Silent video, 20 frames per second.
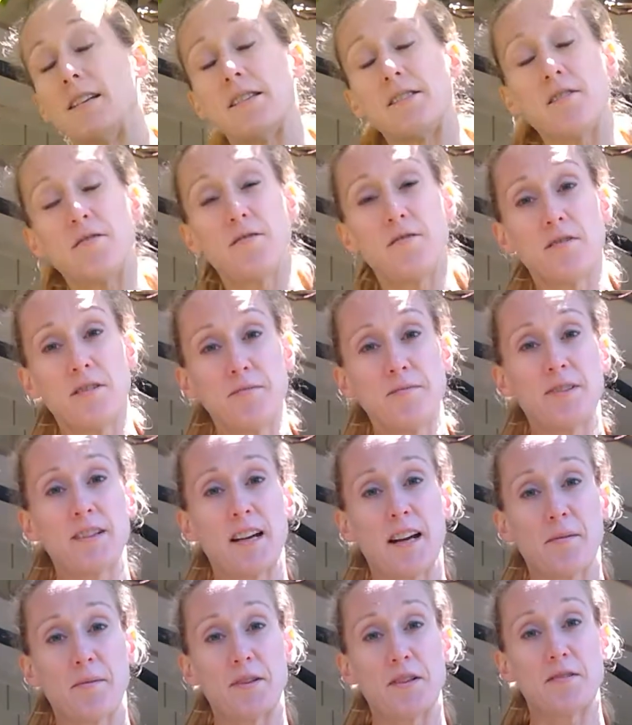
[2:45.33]
so normally
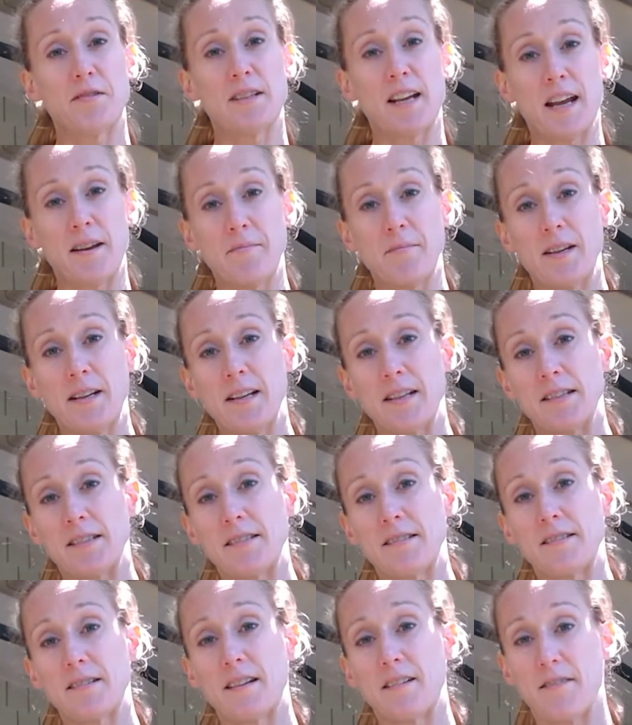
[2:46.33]
I would do 10
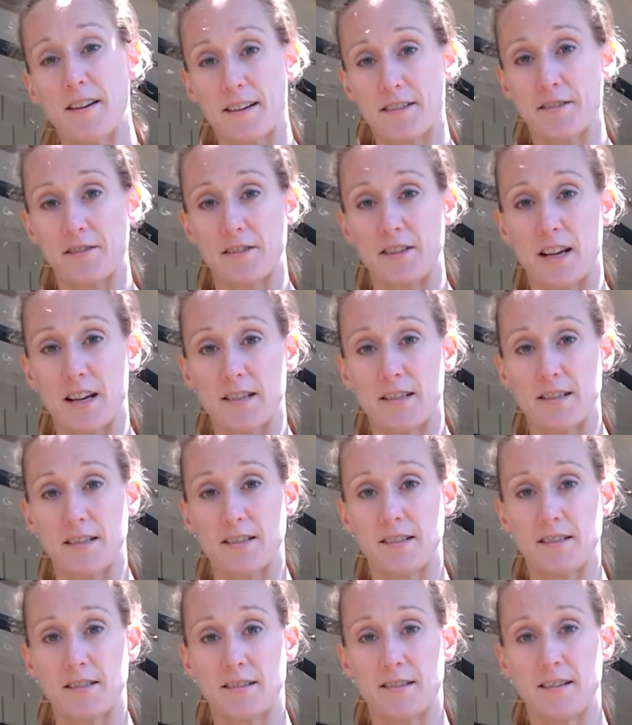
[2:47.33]
minutes of
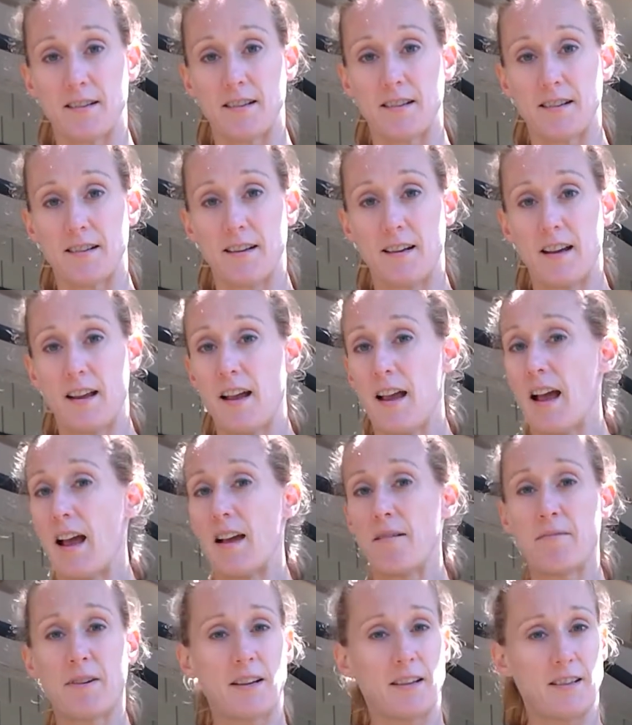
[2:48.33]
exercises.
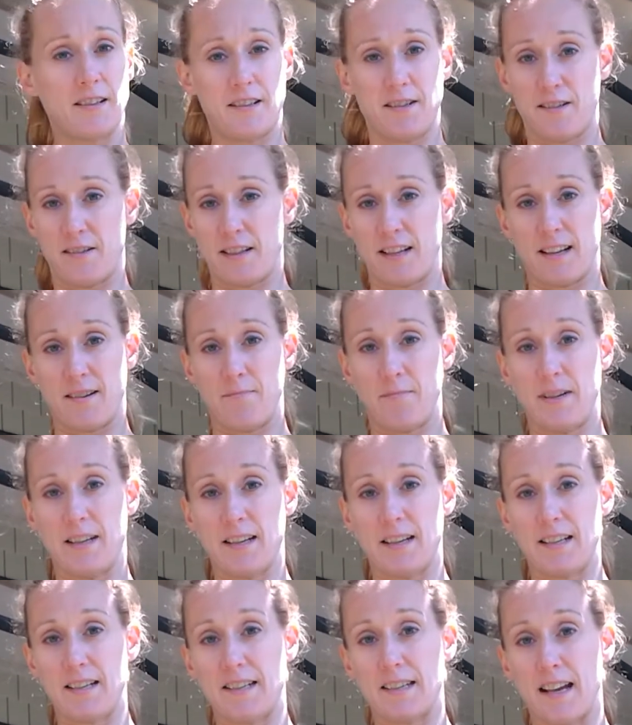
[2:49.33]
I'm not going to do that
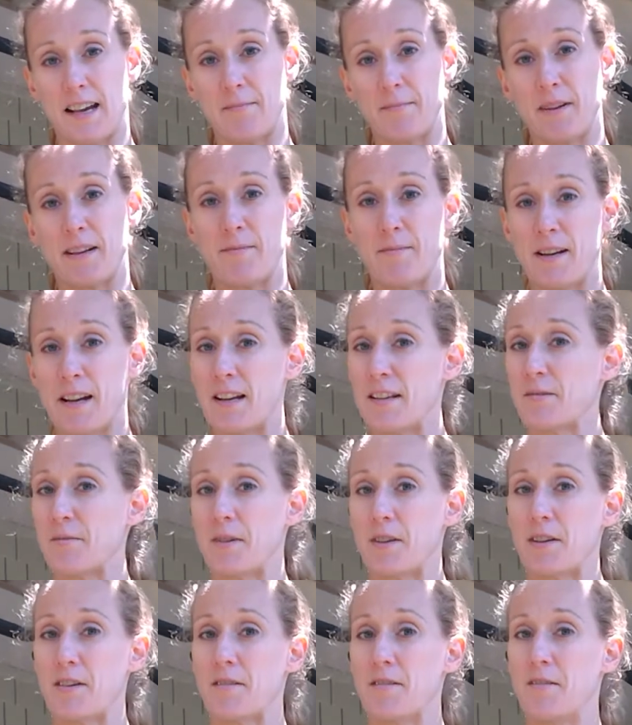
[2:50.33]
because I'm going to be honest
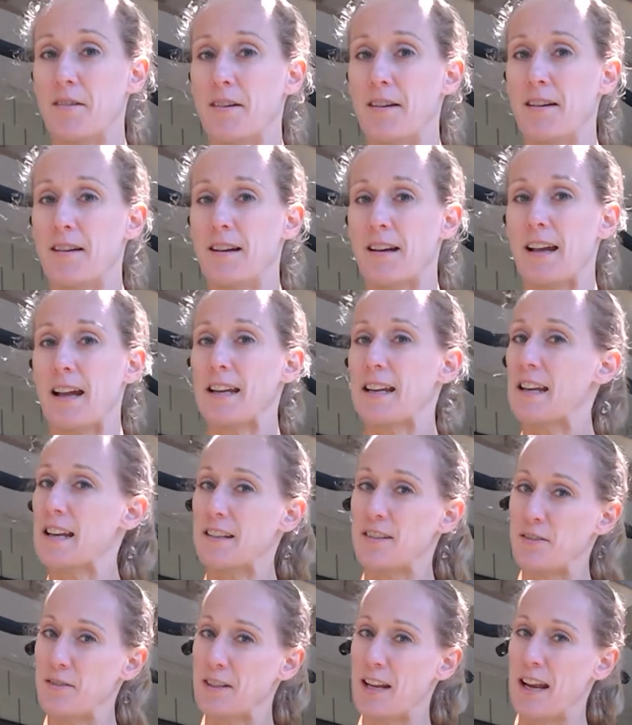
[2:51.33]
with you, I can't
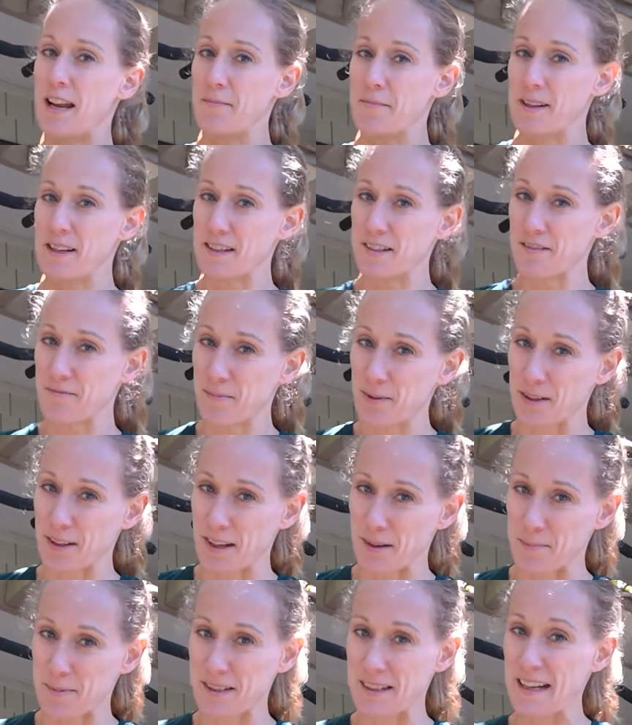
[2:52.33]
do 10 minutes of
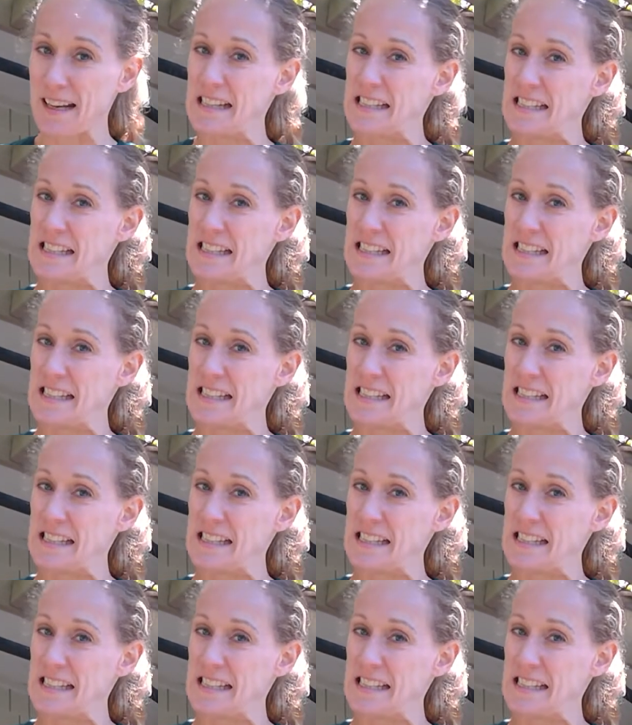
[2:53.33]
pull-ups.